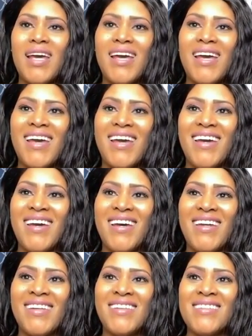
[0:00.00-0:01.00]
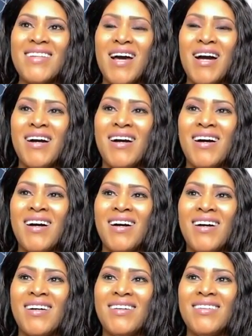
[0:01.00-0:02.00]
and,
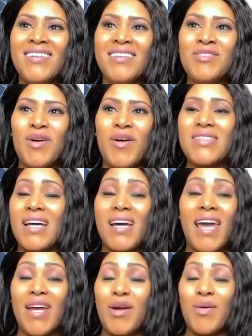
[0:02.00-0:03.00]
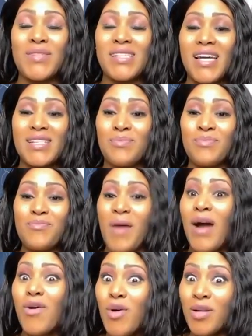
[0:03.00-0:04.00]
because I can't always catch him.
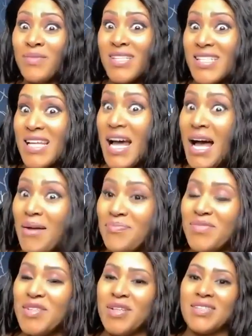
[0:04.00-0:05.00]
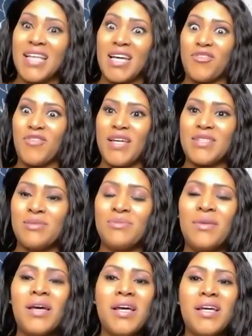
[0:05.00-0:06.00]
I caught him this time, it's like a phantom.
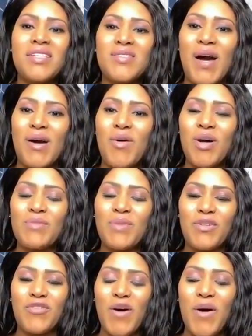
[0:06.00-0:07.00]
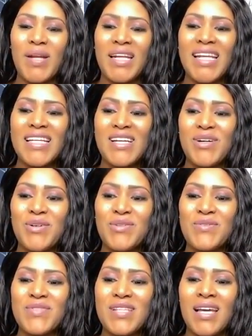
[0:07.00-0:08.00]
So I caught him on the phone, and he
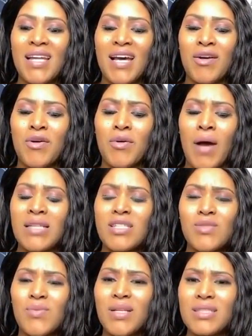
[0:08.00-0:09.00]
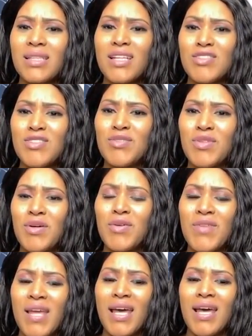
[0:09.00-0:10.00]
goes, and I go, "I just wanted to let you know
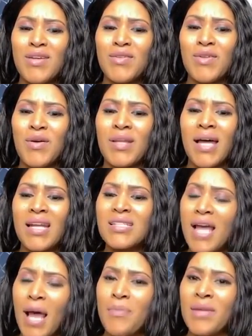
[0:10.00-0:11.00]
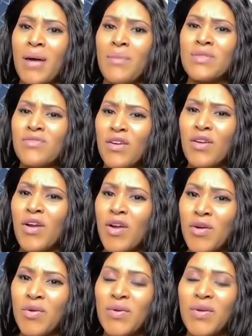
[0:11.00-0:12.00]
that, a lot has happened. I was very
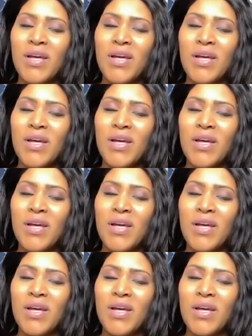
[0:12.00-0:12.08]
hurt,